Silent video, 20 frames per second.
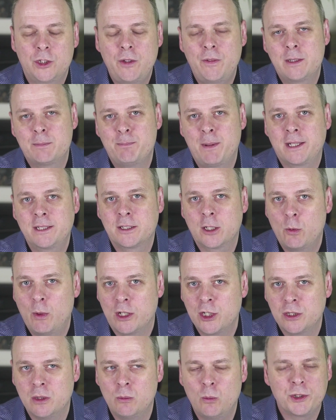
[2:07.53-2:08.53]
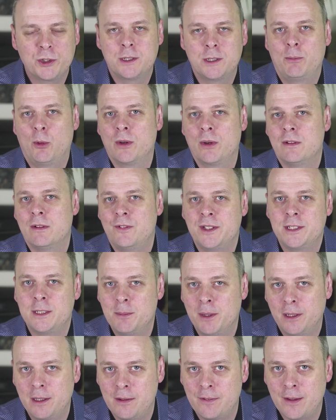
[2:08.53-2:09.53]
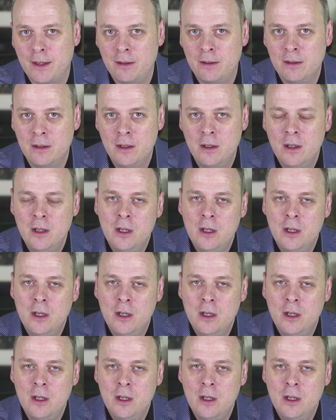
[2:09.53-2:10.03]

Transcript: So this begs the question, what's the point of visibility then?